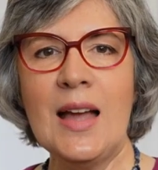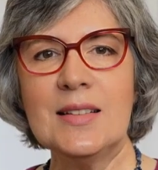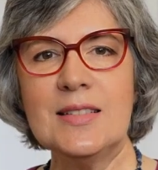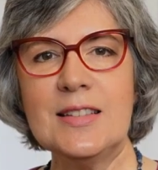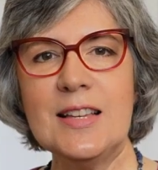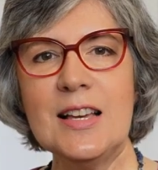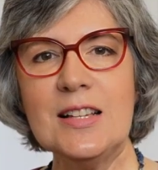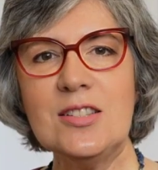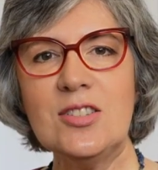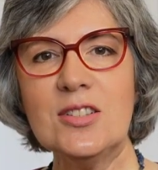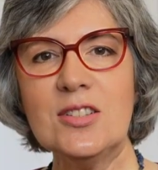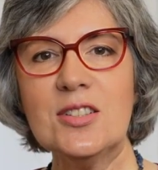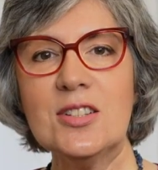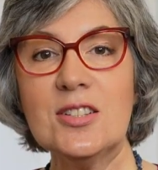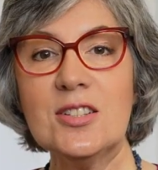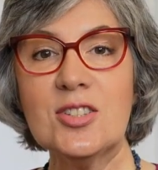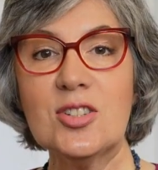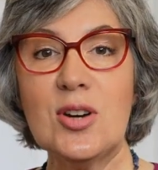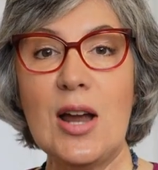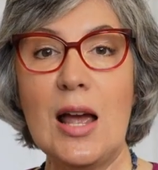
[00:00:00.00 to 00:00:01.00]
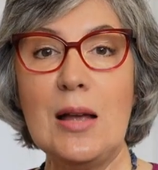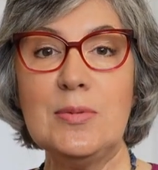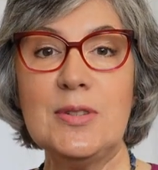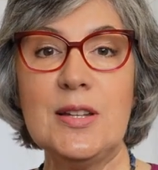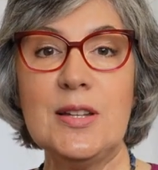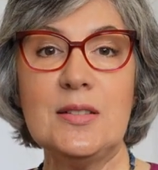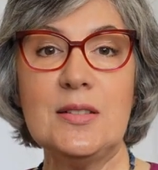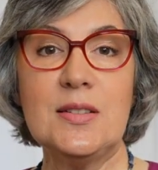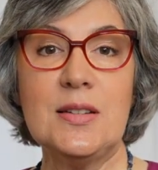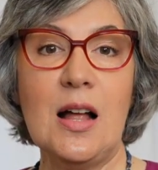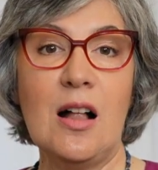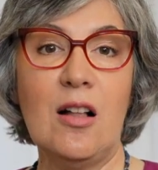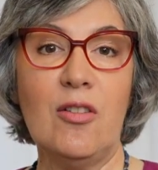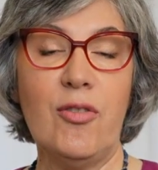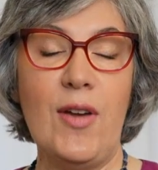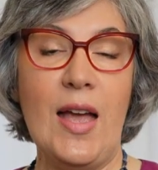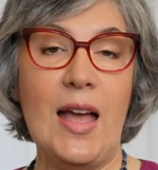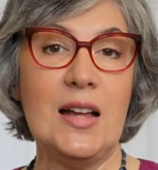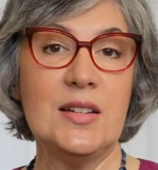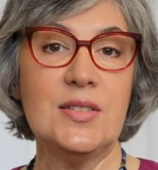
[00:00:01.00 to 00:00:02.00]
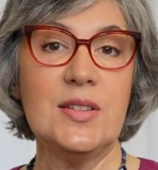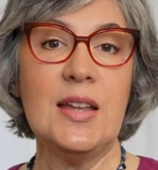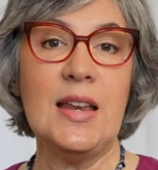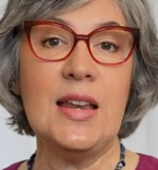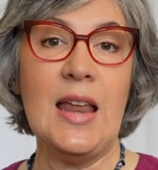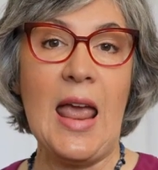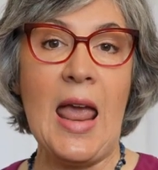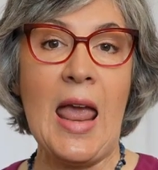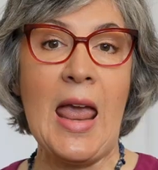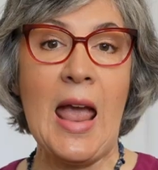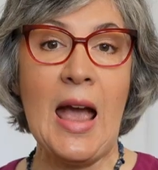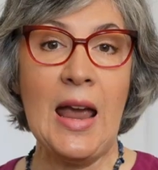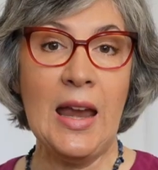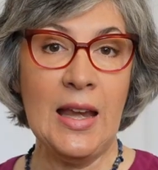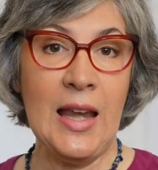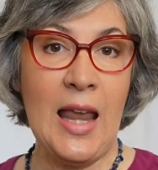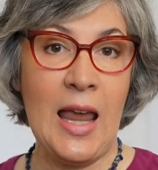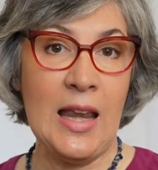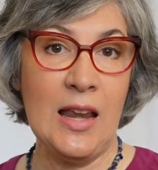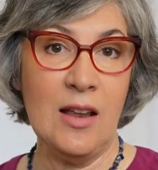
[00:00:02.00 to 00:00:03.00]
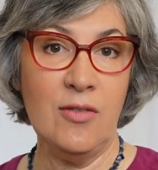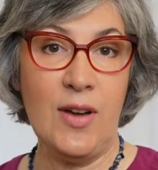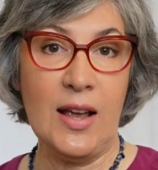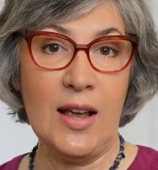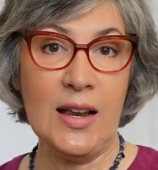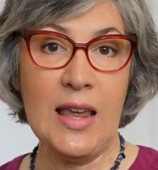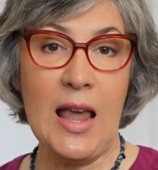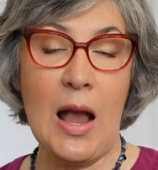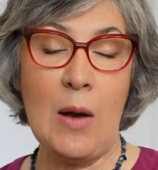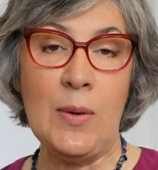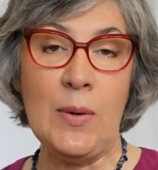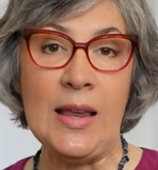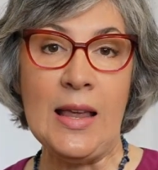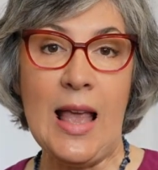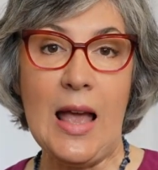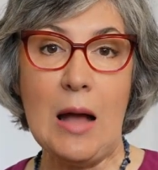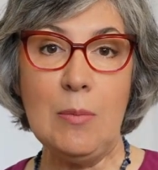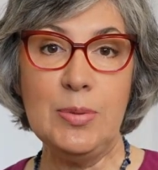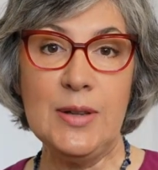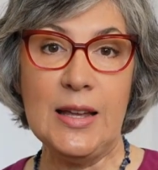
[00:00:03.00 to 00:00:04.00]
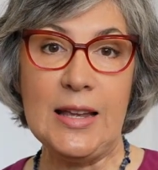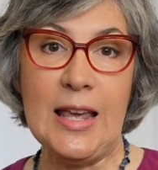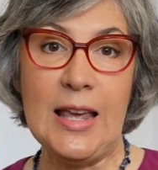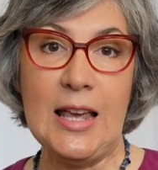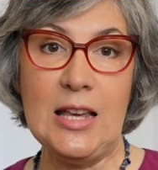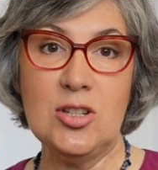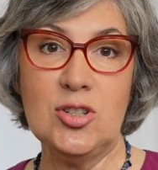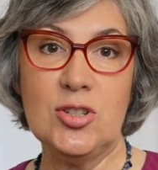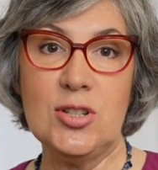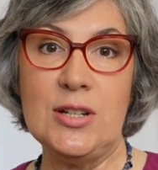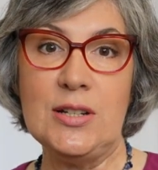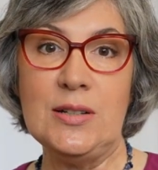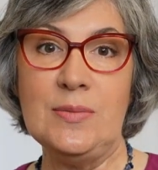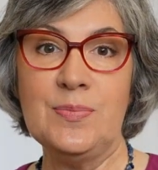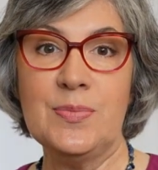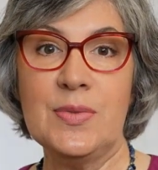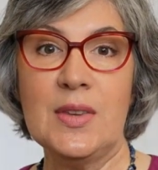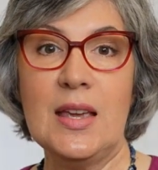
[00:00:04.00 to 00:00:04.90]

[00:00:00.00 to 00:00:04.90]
Digits describes itself as an AI native accounting application.